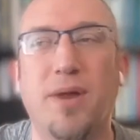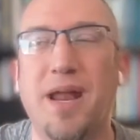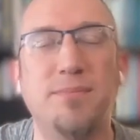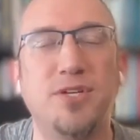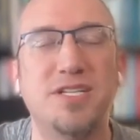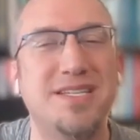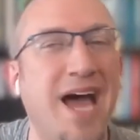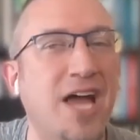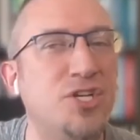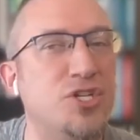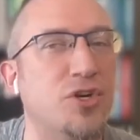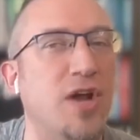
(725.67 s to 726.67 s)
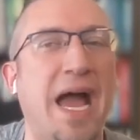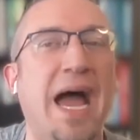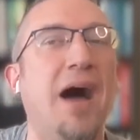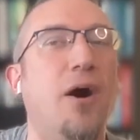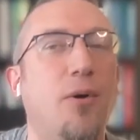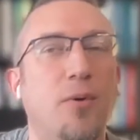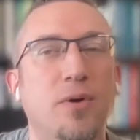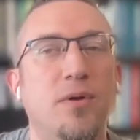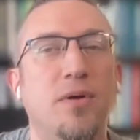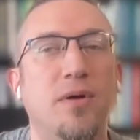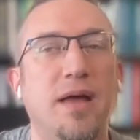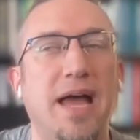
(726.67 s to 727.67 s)
but I'm just not sure how.
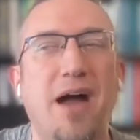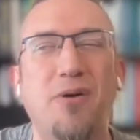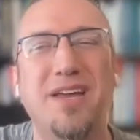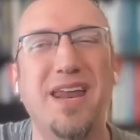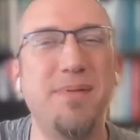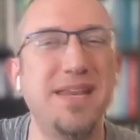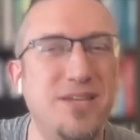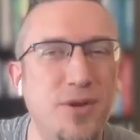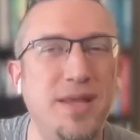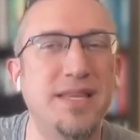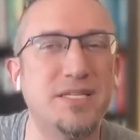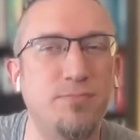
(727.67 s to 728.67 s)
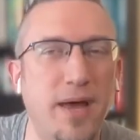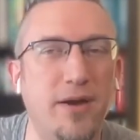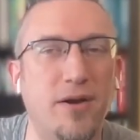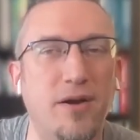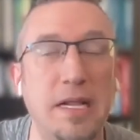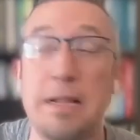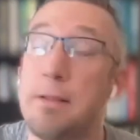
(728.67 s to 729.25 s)
How can I be doing this better?